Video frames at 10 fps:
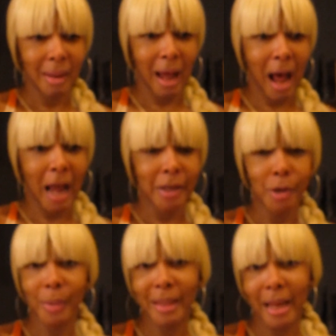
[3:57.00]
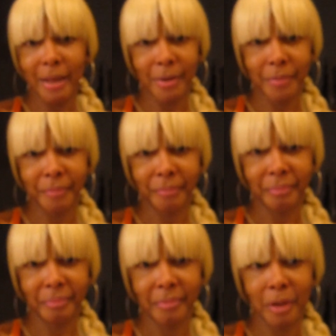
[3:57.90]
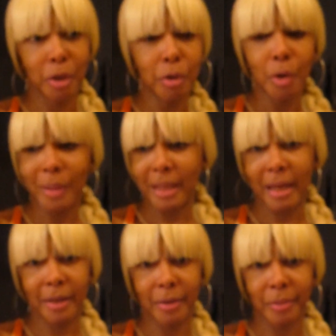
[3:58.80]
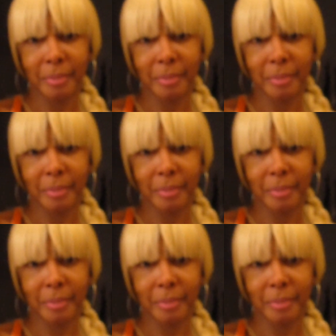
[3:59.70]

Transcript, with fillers: I do what they do. You do what they do.